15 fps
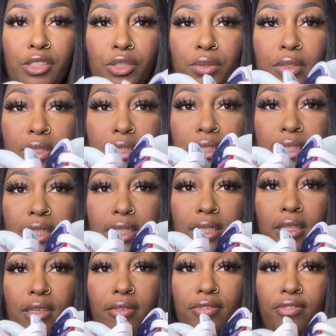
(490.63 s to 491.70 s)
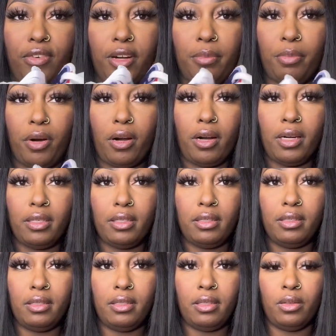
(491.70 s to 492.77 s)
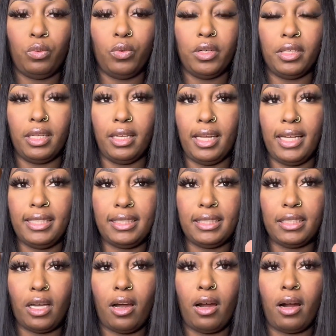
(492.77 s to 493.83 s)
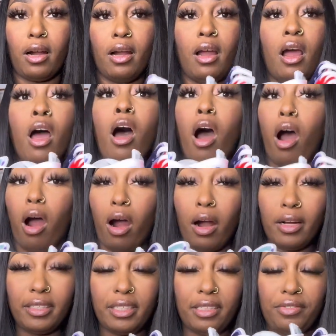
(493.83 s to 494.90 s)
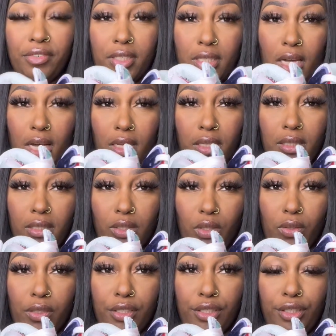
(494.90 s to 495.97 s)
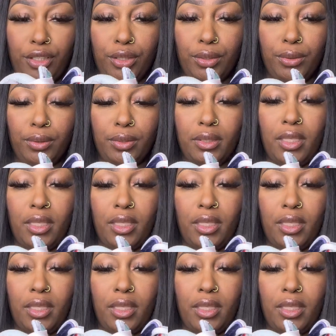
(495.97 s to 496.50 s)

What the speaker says: you can see, the front part where the laces are different colors on the shoes.